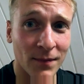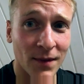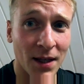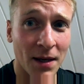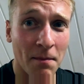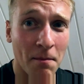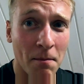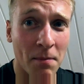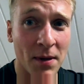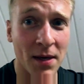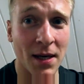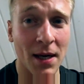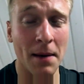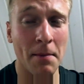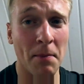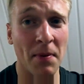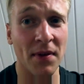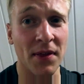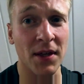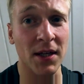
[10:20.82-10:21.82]
And be
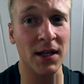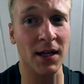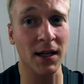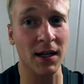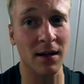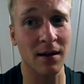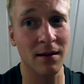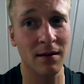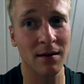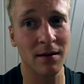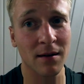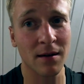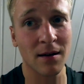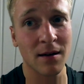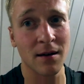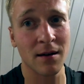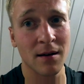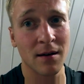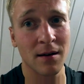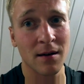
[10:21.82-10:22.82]
empathetic
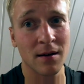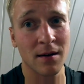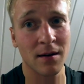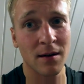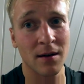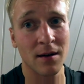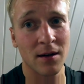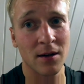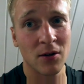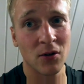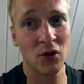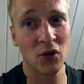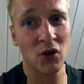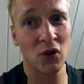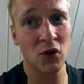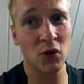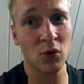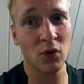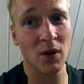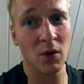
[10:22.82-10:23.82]

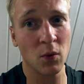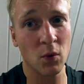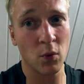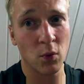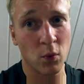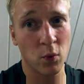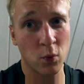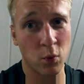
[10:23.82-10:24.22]
to the